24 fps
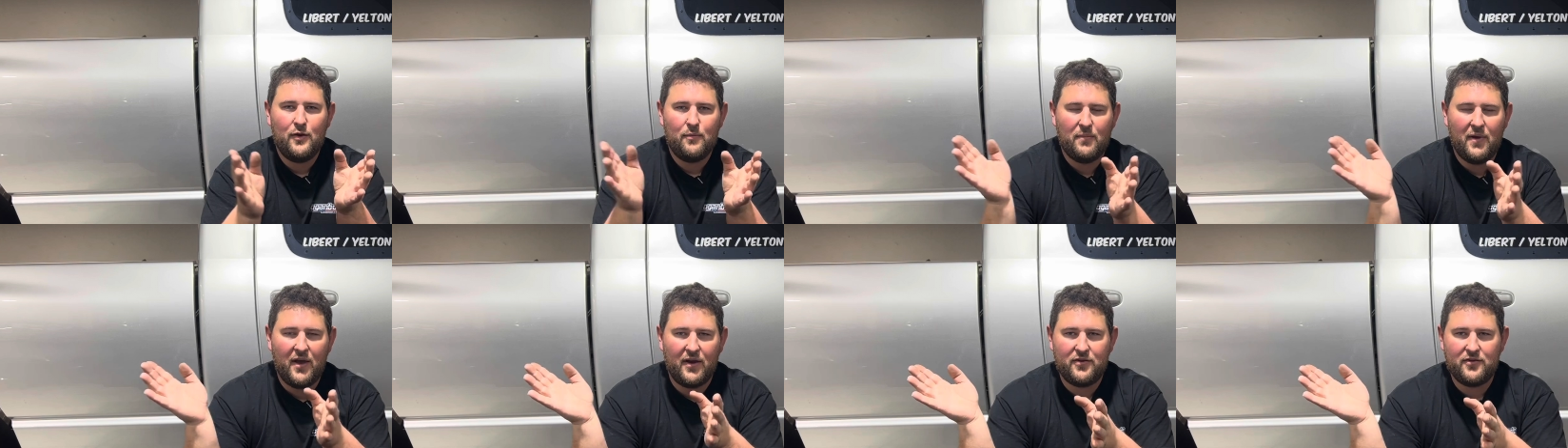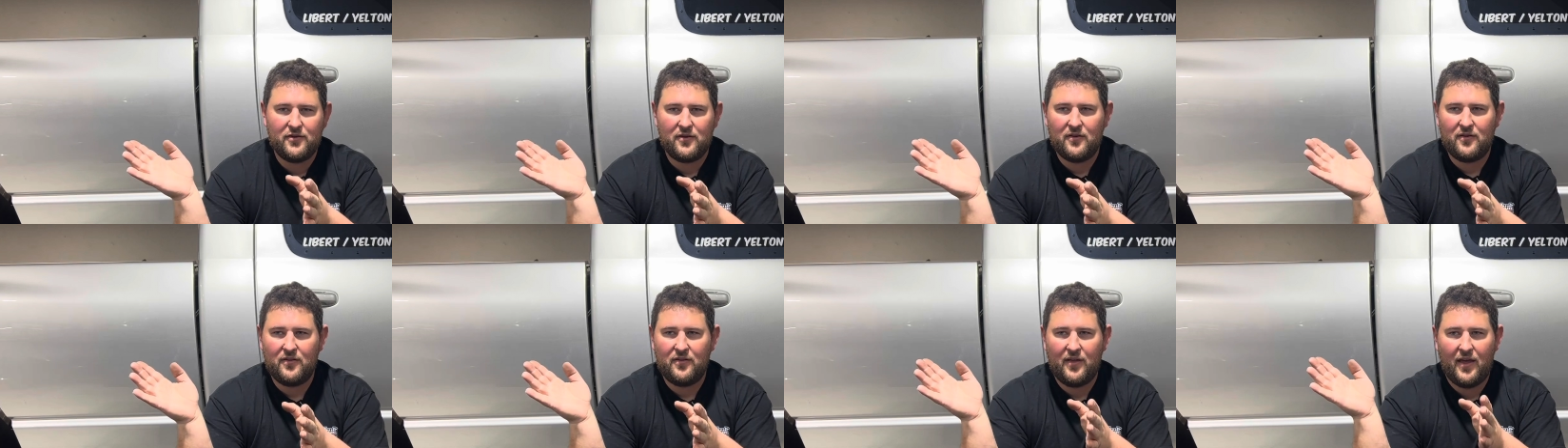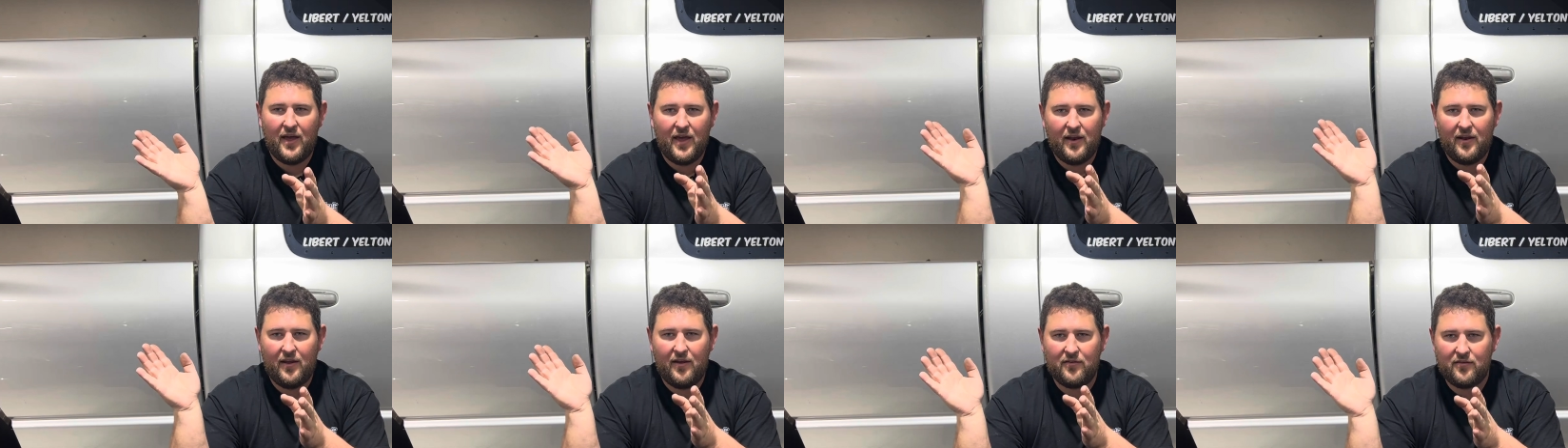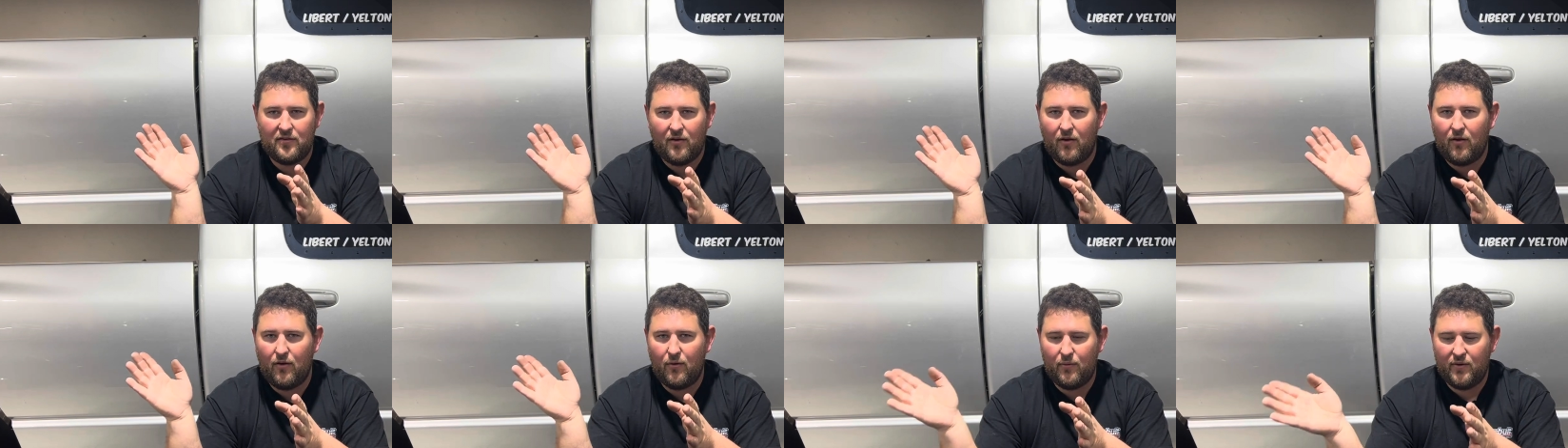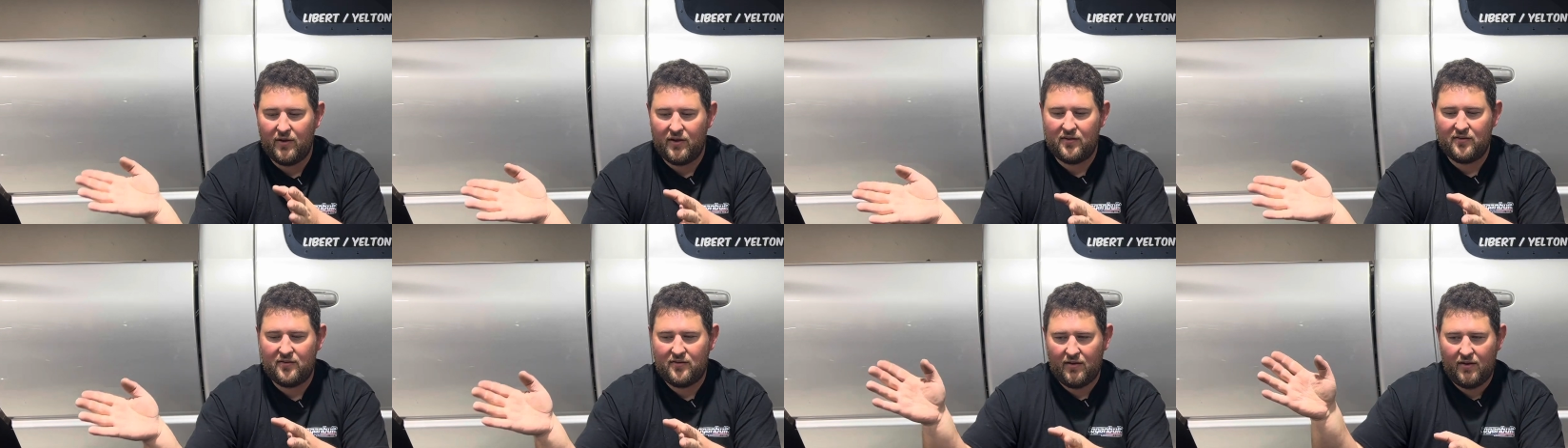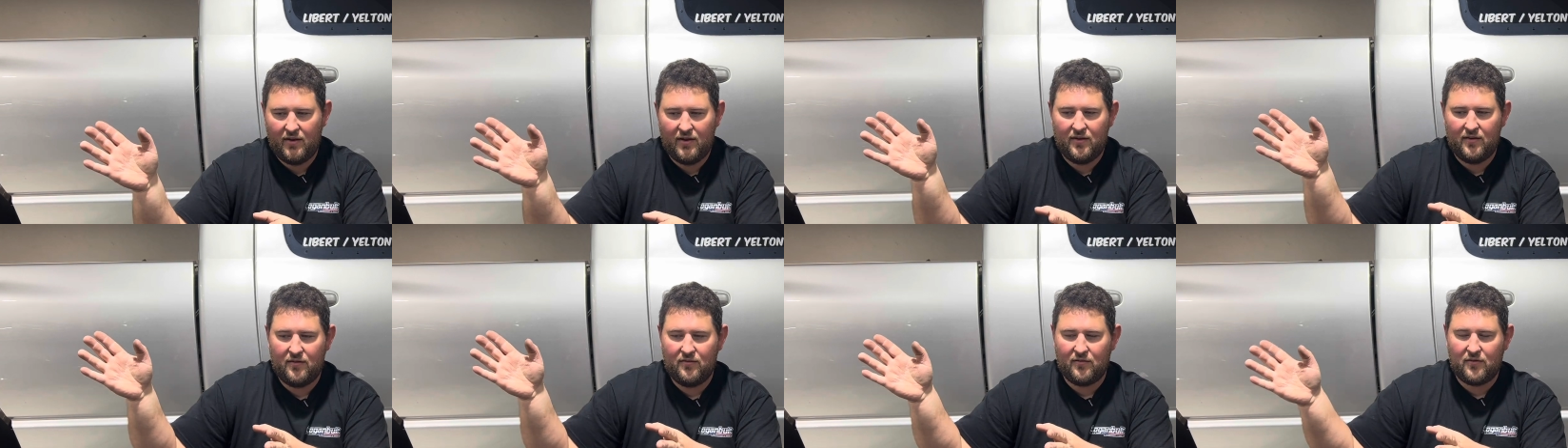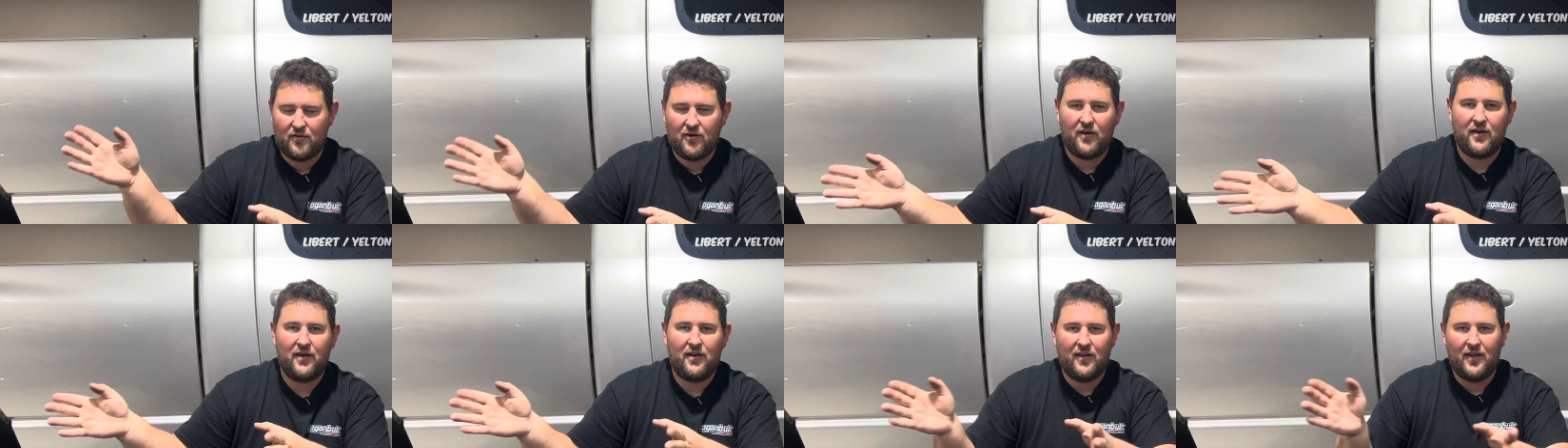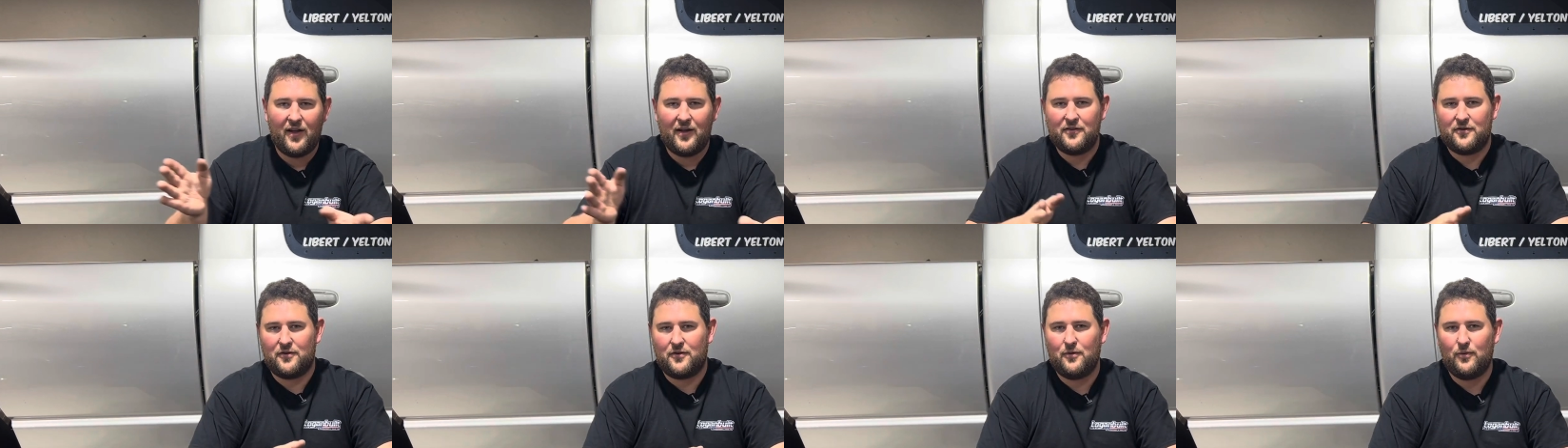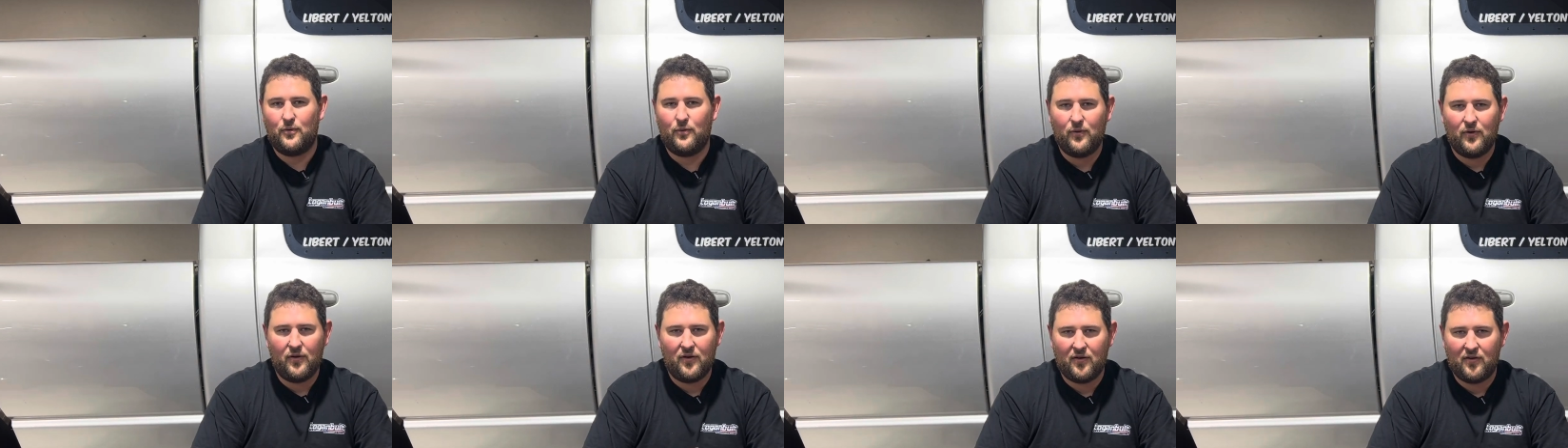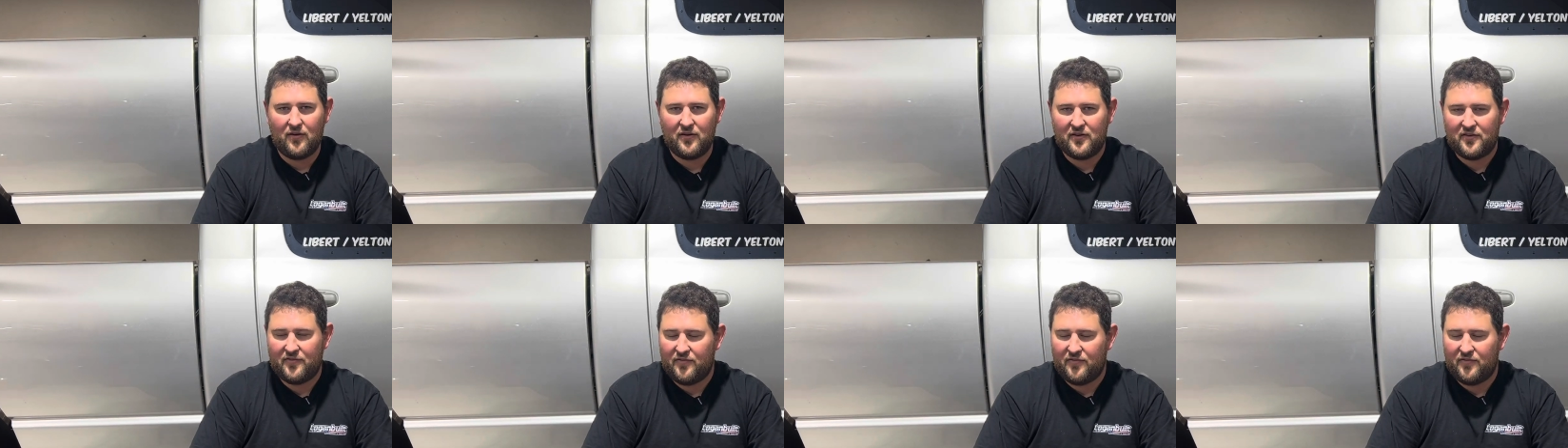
make sure that it's always in chronological order as